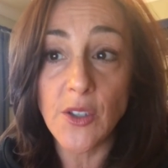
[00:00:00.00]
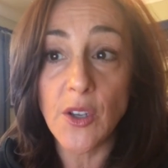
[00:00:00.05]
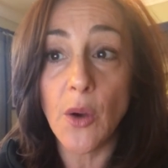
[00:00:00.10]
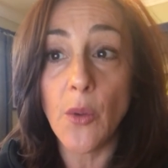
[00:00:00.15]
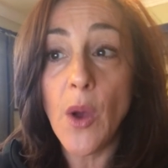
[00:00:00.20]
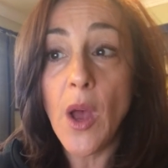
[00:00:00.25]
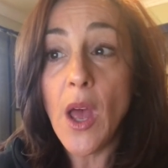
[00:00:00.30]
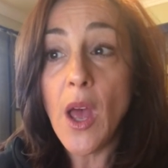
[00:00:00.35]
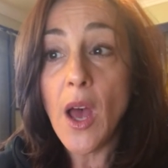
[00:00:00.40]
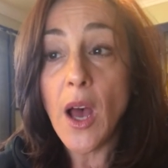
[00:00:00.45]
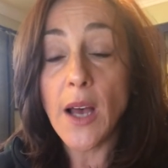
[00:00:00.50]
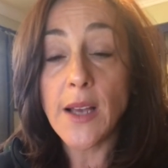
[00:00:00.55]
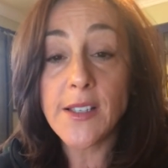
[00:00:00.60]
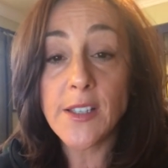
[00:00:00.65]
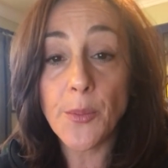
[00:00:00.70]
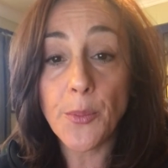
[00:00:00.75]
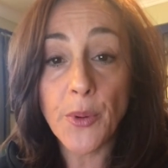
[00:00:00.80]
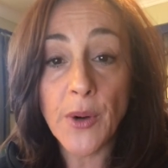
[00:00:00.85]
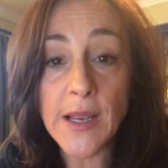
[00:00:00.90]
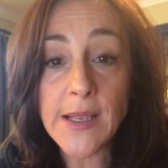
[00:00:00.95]
So, a
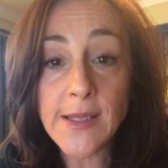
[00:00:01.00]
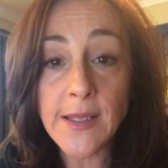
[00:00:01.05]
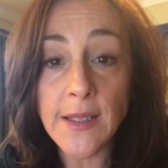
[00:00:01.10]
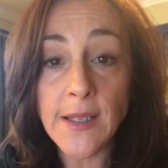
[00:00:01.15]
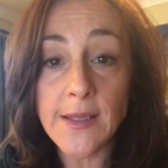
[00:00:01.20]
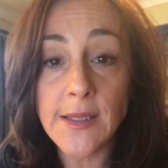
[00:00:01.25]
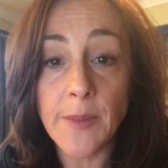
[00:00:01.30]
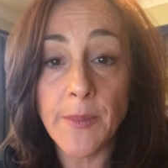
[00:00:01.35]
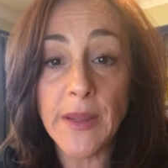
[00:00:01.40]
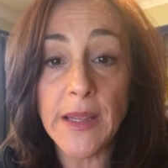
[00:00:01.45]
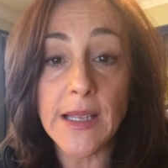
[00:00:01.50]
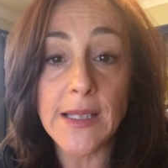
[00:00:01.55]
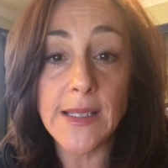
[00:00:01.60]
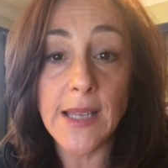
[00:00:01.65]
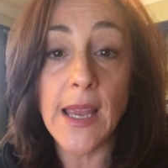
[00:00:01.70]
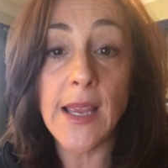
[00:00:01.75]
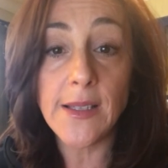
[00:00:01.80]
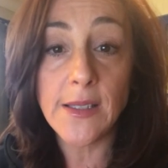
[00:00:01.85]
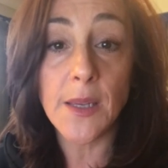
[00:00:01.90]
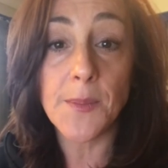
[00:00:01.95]
suppressant is something that
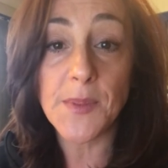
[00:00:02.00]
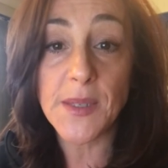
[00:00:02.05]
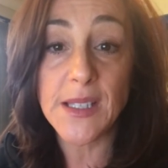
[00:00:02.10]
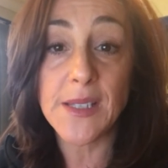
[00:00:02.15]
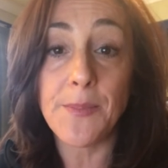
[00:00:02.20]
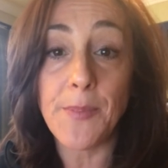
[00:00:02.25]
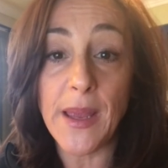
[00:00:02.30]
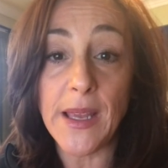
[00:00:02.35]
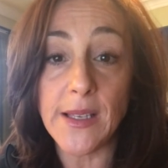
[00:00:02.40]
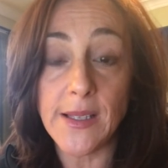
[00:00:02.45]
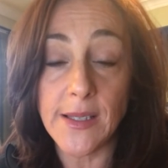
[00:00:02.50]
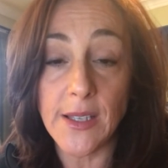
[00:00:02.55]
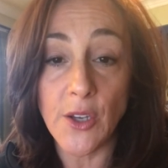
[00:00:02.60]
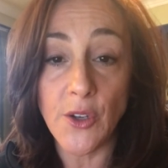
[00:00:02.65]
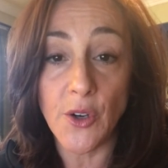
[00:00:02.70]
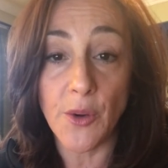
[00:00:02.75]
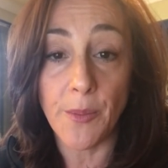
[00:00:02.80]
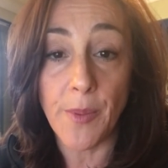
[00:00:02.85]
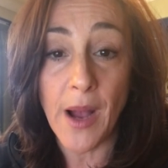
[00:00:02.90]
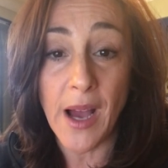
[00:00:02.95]
takes up space
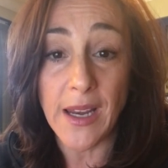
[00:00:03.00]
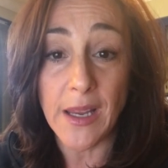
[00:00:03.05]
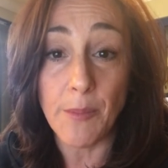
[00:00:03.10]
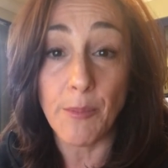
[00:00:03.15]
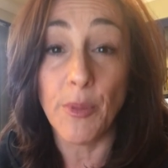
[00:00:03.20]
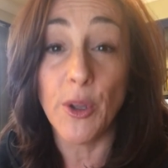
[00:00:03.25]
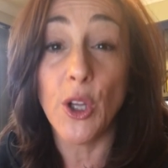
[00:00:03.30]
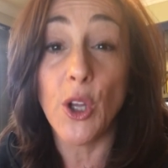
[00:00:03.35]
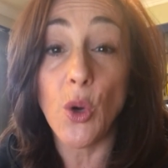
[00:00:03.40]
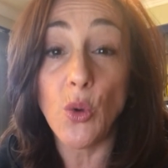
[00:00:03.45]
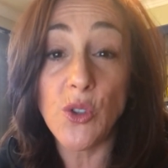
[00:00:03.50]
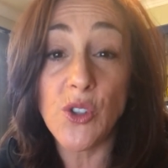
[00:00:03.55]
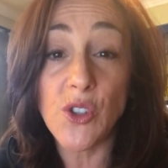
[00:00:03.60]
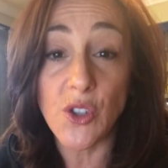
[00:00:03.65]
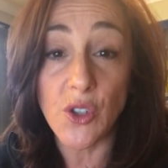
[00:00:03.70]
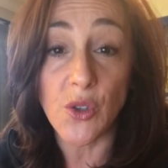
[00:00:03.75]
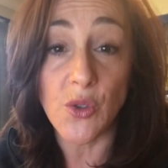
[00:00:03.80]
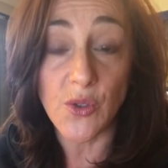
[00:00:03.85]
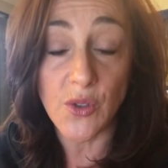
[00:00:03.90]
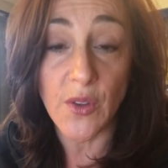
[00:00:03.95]
in your body,
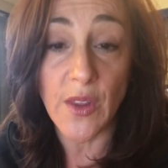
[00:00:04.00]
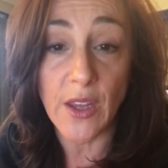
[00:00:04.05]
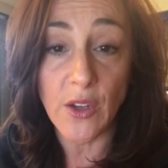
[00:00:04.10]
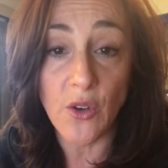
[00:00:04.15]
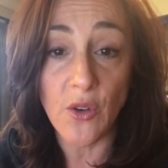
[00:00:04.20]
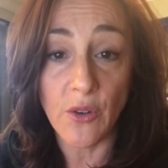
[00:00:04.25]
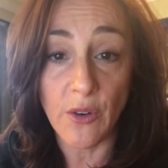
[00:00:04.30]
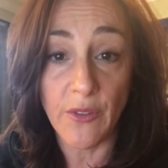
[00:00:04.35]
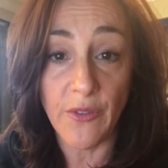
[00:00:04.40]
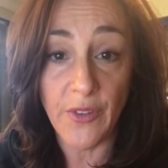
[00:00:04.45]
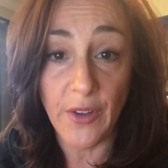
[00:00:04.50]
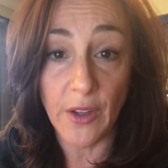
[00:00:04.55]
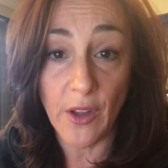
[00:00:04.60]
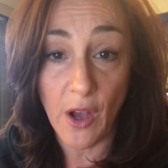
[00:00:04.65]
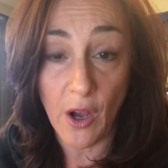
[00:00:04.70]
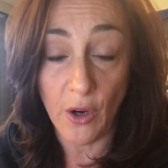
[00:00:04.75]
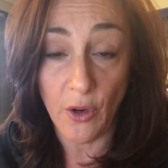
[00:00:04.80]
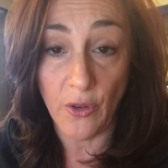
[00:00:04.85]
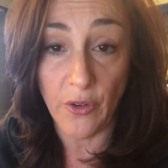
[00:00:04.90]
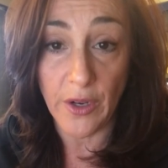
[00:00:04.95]
bloats you so that you don't feel
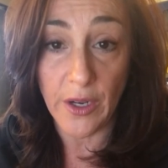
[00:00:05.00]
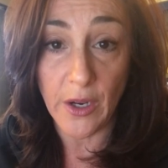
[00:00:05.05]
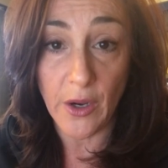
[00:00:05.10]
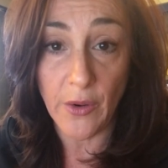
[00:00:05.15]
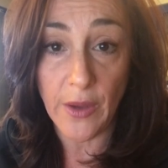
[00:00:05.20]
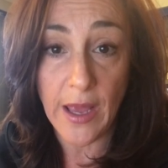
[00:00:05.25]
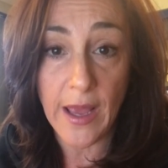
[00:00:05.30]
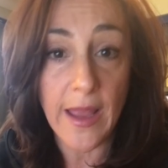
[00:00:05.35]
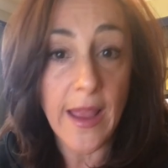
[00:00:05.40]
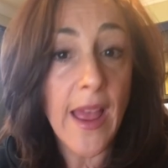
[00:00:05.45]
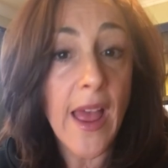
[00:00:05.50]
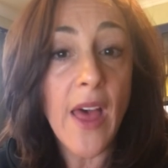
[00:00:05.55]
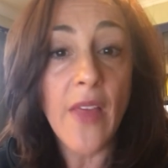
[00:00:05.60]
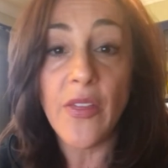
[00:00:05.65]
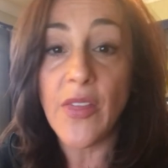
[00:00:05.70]
hungry, okay?